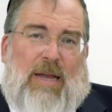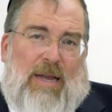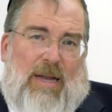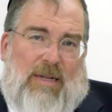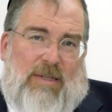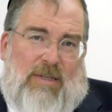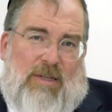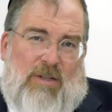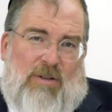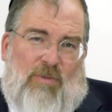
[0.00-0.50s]

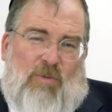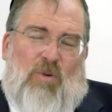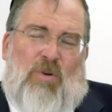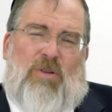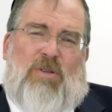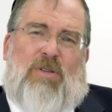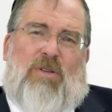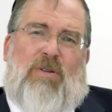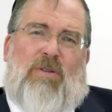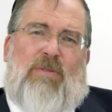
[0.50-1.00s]
And he
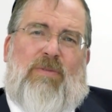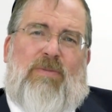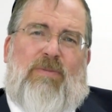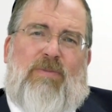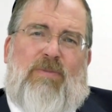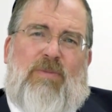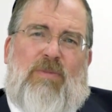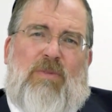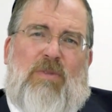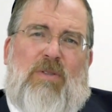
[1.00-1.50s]
divorced her.
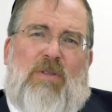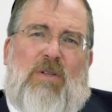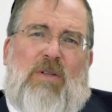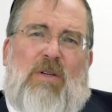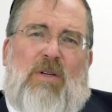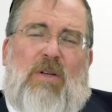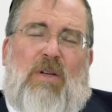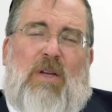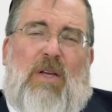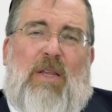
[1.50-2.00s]

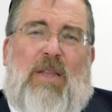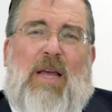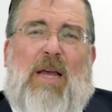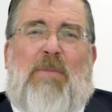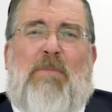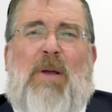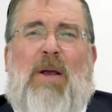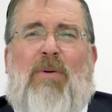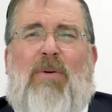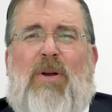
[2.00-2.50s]
He
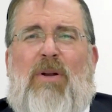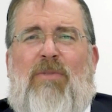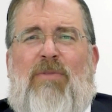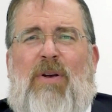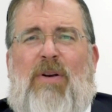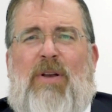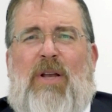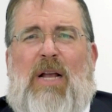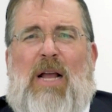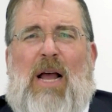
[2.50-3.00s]
then married a
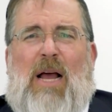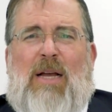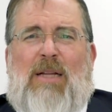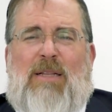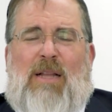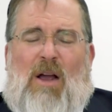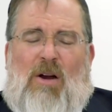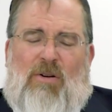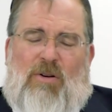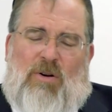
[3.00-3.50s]
very
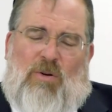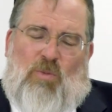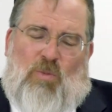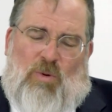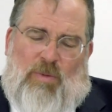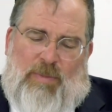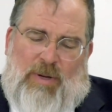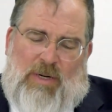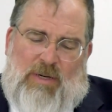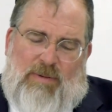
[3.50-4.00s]
kind-hearted
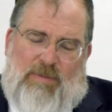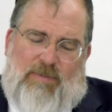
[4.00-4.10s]
woman.